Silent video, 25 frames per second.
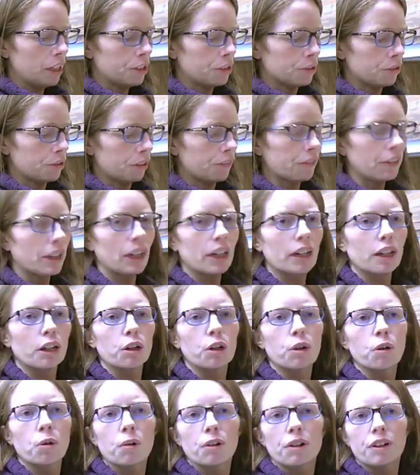So I've got
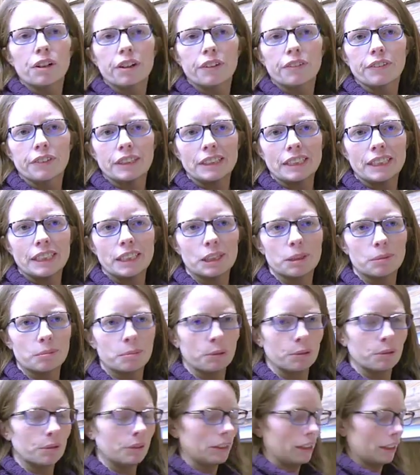1/4 of a
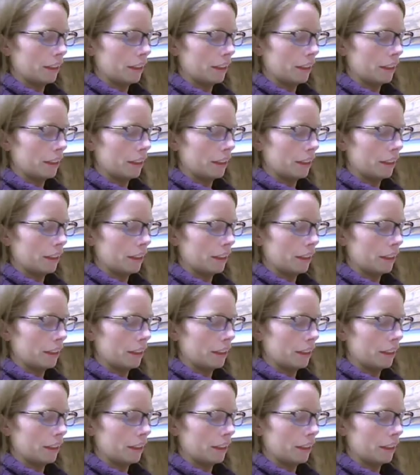teaspoon.